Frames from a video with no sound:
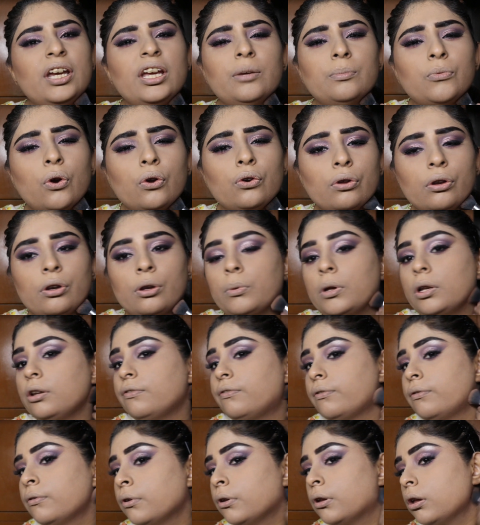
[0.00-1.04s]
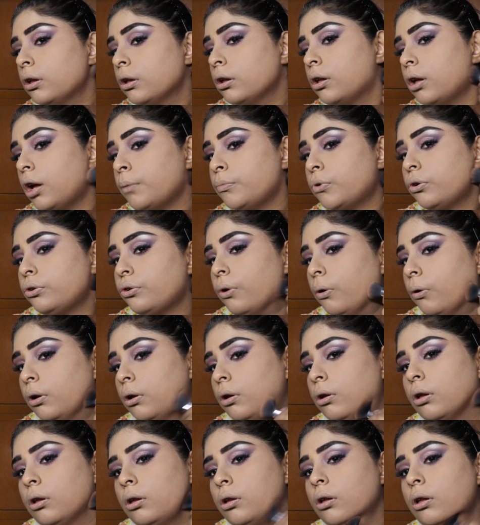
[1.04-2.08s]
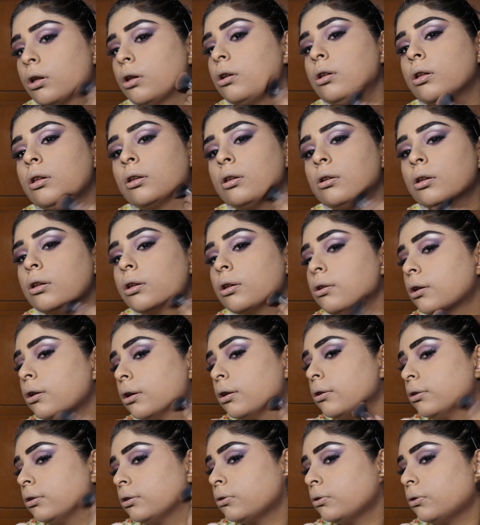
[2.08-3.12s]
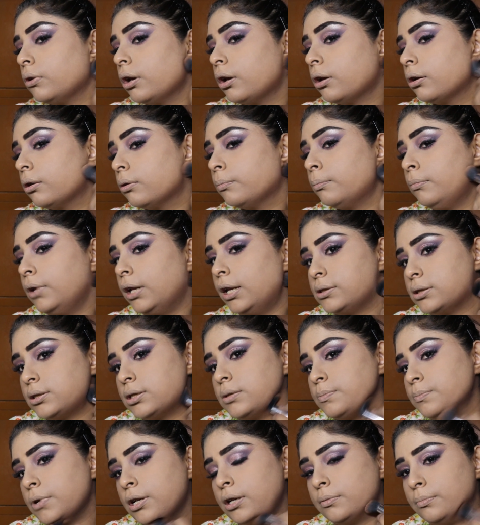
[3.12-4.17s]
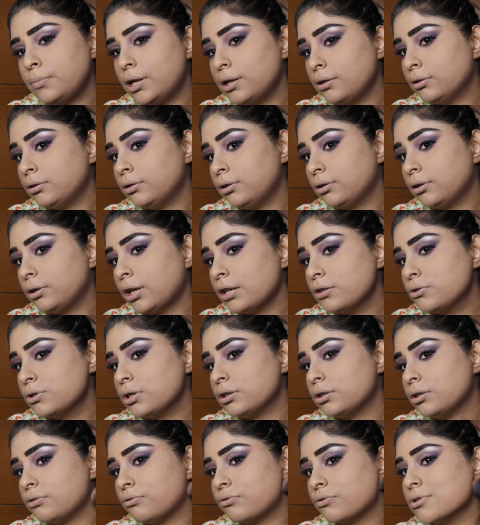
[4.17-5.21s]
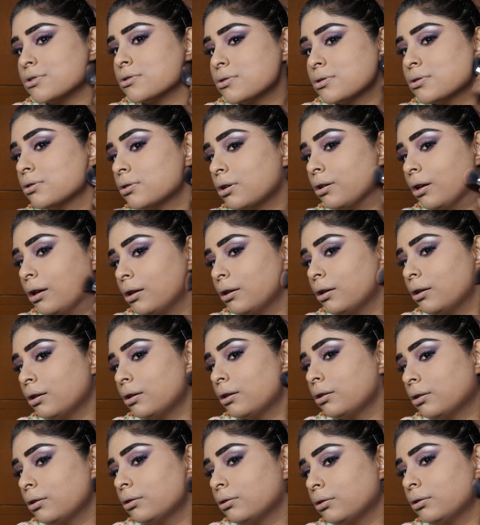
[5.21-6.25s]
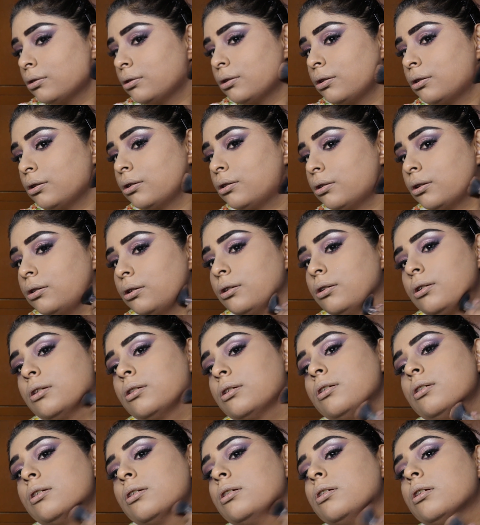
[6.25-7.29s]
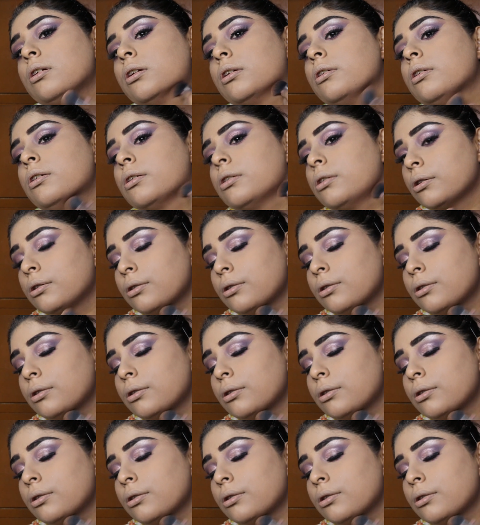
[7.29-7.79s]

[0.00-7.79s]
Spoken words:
if you blend towards the neck, the shadow will come down. So that's really important while contouring your jawline.